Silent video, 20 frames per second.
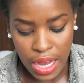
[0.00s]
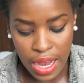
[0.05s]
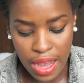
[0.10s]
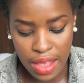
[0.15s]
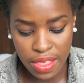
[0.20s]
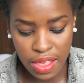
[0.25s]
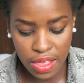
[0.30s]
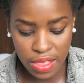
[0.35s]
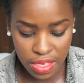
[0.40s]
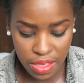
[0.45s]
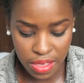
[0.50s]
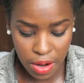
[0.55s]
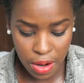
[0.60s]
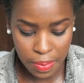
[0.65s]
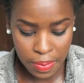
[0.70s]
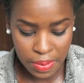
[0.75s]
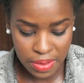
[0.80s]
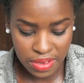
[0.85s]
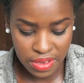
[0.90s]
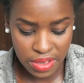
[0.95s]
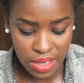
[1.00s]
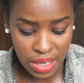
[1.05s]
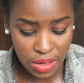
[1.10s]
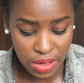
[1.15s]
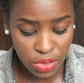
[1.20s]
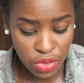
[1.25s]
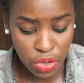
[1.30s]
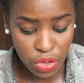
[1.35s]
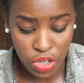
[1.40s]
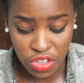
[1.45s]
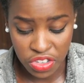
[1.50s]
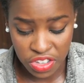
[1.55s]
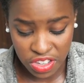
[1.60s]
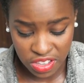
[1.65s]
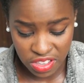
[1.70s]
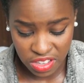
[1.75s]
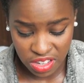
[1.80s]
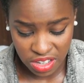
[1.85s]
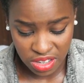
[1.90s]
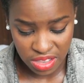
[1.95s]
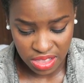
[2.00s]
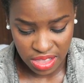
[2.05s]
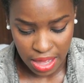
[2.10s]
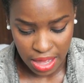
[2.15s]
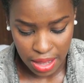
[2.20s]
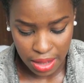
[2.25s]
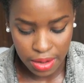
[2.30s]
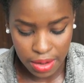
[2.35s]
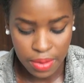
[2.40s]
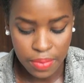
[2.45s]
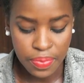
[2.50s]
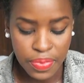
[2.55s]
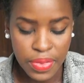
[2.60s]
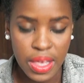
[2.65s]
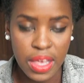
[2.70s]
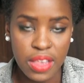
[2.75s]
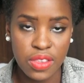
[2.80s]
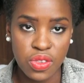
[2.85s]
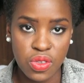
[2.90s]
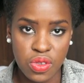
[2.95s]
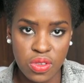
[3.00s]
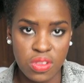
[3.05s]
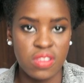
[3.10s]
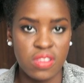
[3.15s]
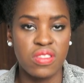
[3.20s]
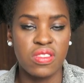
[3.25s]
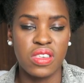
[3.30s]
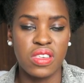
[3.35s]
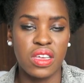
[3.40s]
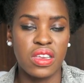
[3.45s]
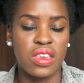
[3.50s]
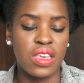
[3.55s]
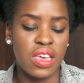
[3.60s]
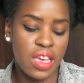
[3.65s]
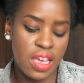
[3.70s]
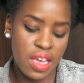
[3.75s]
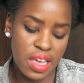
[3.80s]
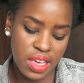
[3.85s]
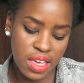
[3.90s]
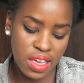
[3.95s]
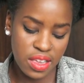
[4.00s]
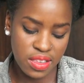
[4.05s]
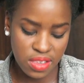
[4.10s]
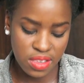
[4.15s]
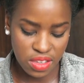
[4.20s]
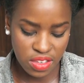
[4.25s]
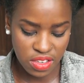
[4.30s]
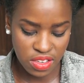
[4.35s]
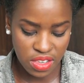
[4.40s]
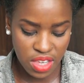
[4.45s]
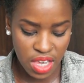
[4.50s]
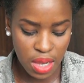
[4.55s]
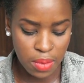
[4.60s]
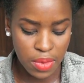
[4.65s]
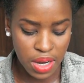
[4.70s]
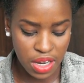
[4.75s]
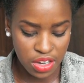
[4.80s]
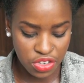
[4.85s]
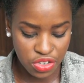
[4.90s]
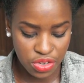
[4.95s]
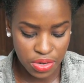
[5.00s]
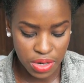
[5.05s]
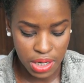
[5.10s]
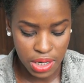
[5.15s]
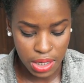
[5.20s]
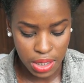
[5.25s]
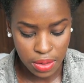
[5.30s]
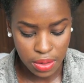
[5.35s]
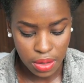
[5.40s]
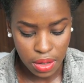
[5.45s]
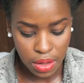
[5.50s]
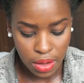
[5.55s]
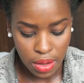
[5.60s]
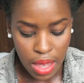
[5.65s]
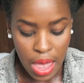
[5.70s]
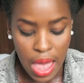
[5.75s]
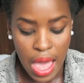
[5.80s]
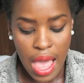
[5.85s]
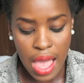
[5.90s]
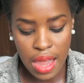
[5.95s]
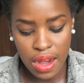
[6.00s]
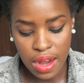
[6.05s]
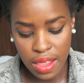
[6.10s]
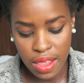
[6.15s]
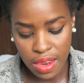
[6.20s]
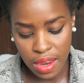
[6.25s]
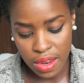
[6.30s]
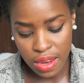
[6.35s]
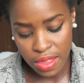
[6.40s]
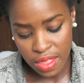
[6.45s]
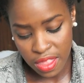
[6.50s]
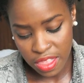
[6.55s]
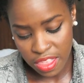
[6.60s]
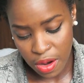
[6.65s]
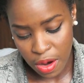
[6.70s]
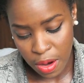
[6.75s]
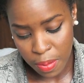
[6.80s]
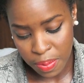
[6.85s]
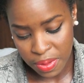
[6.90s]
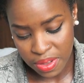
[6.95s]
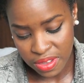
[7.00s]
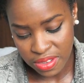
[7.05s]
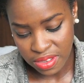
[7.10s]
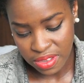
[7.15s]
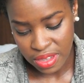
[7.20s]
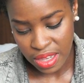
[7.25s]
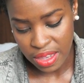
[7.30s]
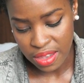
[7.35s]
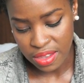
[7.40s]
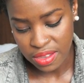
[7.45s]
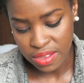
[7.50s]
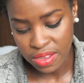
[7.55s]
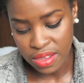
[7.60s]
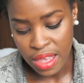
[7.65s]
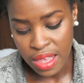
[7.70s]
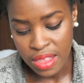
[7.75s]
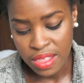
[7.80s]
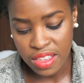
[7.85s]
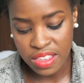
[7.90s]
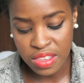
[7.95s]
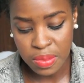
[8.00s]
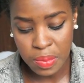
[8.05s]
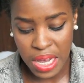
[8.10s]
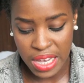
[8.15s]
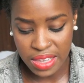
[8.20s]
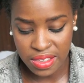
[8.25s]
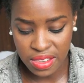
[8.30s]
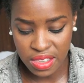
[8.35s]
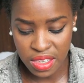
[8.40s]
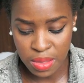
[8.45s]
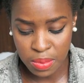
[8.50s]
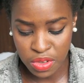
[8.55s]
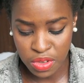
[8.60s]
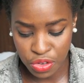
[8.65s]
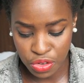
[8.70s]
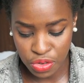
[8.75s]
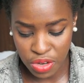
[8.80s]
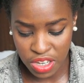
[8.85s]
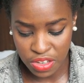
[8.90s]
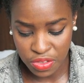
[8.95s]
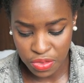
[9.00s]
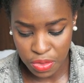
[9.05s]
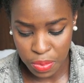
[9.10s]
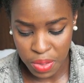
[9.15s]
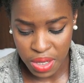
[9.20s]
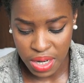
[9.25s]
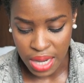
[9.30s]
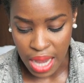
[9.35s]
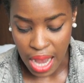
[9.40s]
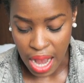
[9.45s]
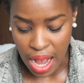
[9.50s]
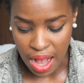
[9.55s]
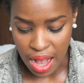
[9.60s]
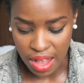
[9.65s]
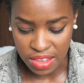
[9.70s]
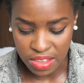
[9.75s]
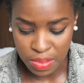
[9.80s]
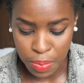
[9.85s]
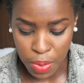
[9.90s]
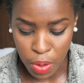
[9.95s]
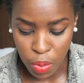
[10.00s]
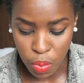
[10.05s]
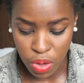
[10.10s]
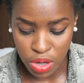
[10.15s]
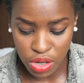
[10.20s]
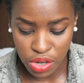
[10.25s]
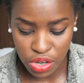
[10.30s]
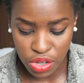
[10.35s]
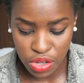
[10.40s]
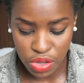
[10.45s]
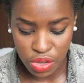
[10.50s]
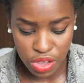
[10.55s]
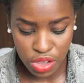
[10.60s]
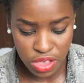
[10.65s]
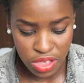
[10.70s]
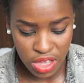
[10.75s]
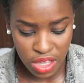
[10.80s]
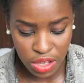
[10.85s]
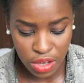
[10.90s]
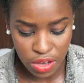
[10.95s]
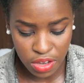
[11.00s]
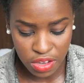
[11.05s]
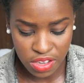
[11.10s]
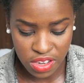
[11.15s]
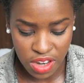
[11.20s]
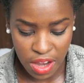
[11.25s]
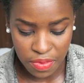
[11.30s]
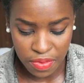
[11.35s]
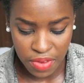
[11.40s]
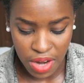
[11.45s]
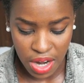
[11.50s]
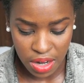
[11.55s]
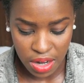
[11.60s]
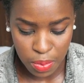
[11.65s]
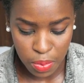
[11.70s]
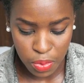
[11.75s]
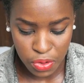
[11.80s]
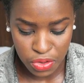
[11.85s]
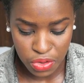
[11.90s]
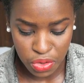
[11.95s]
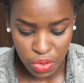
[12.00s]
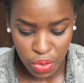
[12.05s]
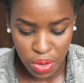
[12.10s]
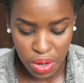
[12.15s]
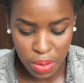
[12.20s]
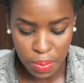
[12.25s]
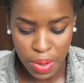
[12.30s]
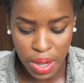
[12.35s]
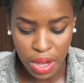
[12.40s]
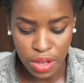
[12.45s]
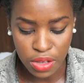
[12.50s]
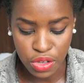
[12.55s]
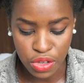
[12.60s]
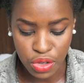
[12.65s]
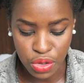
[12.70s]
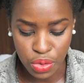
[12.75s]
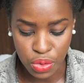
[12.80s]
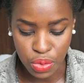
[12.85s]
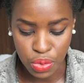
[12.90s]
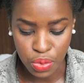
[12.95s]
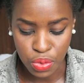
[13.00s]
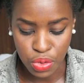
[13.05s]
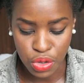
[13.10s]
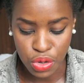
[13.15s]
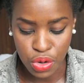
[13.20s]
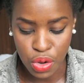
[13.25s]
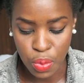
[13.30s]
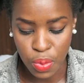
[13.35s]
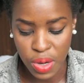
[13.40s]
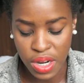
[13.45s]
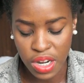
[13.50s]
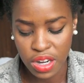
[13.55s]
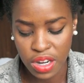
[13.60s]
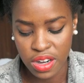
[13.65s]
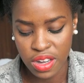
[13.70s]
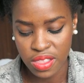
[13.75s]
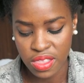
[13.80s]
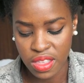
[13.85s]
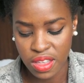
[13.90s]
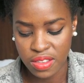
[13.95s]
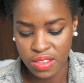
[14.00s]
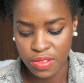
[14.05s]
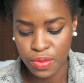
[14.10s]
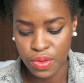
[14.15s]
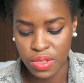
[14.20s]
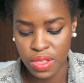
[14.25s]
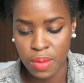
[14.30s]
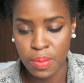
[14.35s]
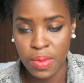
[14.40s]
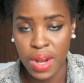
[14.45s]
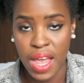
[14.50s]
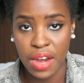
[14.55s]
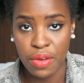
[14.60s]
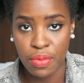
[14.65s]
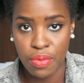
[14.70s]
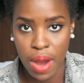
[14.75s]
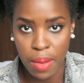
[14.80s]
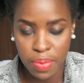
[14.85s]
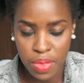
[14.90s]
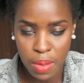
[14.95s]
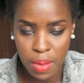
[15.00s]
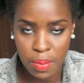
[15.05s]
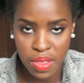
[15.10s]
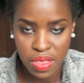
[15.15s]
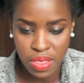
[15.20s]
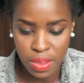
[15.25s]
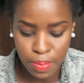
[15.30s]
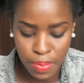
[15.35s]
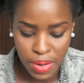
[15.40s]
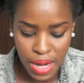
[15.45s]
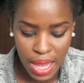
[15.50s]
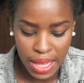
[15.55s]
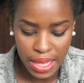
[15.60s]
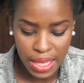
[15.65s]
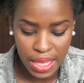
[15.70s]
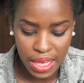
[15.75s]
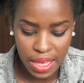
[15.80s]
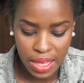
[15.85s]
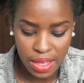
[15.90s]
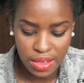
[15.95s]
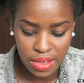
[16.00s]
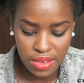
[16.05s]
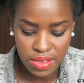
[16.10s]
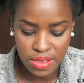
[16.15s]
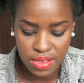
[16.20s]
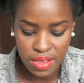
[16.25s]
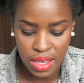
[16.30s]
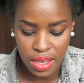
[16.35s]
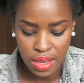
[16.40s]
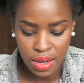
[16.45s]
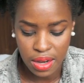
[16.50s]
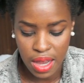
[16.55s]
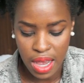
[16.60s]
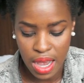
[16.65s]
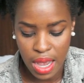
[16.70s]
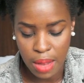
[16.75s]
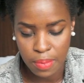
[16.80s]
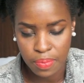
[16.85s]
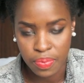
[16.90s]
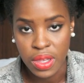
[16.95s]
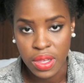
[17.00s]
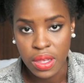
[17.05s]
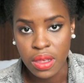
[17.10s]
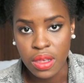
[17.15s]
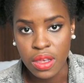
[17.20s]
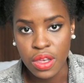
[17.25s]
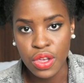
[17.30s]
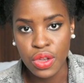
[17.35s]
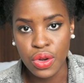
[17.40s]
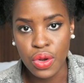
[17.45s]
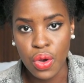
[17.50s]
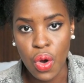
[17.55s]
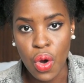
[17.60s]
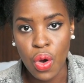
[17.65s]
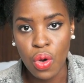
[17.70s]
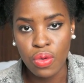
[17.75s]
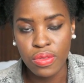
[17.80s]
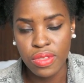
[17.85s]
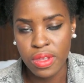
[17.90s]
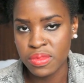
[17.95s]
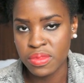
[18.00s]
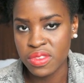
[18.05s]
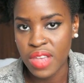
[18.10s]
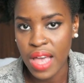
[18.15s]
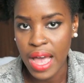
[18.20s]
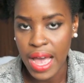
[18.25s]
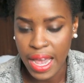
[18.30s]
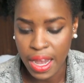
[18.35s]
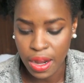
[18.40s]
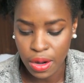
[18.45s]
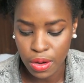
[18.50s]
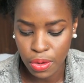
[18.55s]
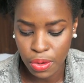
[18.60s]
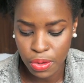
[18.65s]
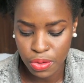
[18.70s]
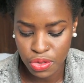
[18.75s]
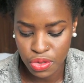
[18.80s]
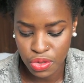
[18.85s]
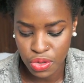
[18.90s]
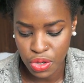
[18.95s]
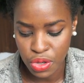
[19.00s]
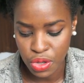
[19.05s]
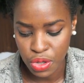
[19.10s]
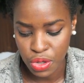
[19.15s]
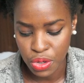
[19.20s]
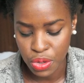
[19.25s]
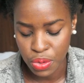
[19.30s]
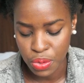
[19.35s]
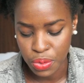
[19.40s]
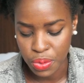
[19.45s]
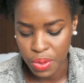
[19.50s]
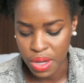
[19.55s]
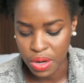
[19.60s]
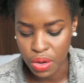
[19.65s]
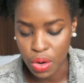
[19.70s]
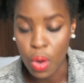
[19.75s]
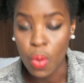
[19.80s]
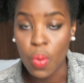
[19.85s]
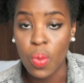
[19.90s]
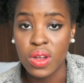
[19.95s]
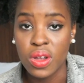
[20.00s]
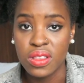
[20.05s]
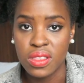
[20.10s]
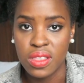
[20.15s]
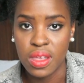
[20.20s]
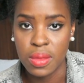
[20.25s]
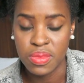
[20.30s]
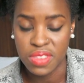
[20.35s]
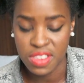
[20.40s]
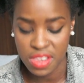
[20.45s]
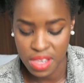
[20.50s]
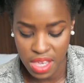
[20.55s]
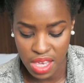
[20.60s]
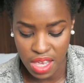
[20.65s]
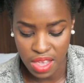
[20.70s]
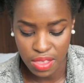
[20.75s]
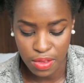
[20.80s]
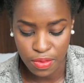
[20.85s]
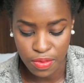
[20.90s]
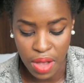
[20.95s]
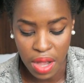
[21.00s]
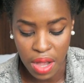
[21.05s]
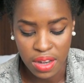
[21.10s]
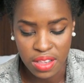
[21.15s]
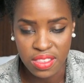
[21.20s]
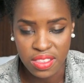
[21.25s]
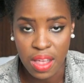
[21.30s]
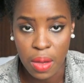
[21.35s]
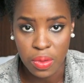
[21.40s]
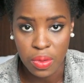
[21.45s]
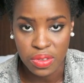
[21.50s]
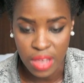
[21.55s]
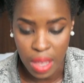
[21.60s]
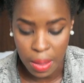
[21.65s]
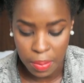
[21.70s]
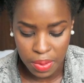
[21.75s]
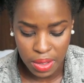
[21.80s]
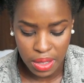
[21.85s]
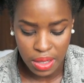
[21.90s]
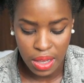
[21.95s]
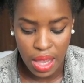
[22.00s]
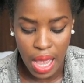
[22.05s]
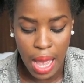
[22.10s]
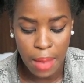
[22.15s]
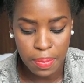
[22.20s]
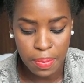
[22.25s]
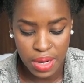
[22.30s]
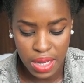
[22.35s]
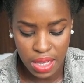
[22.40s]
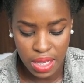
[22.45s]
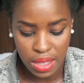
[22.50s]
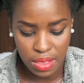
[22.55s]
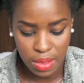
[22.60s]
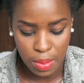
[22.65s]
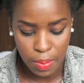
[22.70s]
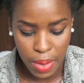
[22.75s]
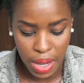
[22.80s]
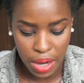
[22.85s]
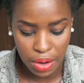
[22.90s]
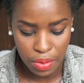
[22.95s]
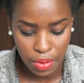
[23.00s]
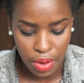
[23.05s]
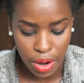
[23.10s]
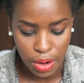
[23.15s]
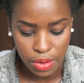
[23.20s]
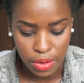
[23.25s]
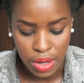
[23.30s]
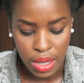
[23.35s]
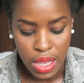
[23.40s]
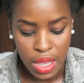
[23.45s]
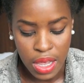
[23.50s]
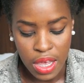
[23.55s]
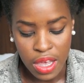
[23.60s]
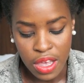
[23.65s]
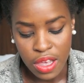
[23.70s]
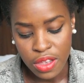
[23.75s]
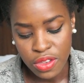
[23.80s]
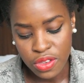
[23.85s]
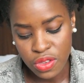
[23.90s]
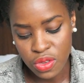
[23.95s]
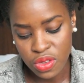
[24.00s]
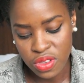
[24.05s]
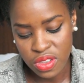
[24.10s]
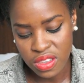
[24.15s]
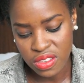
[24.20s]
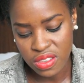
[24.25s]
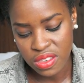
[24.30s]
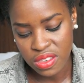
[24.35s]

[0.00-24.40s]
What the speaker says: And then the therapist said, so you just did that? And Susan said, yeah, I guess it just came naturally. And then the therapist says, this might seem strange for me to ask, but what do you think your stuffed animals thought about you, when you did things for them, like wrap them in the blankets and, hold them tight, close to you, and not want them to hear the violence that was happening in the background? Susan